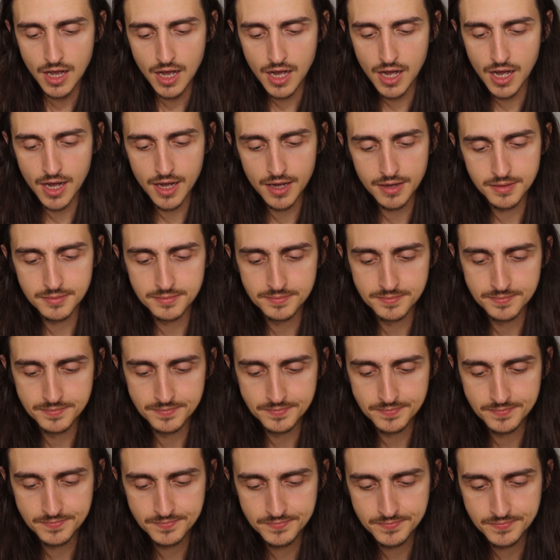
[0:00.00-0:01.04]

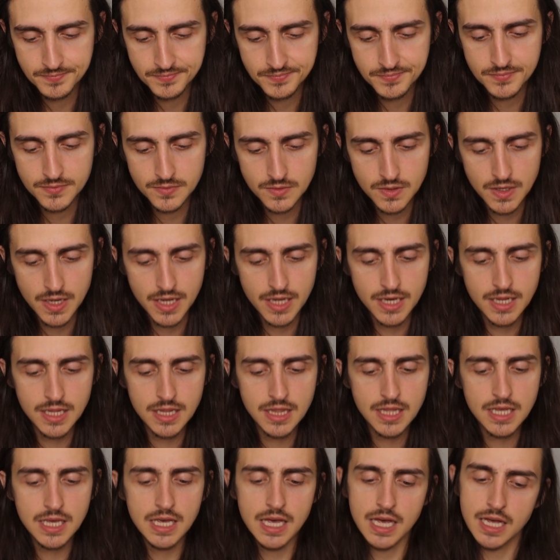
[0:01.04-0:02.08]
Um,
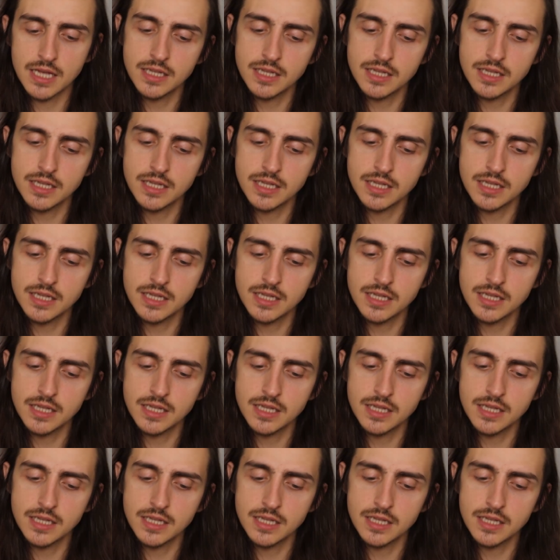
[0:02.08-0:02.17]
anything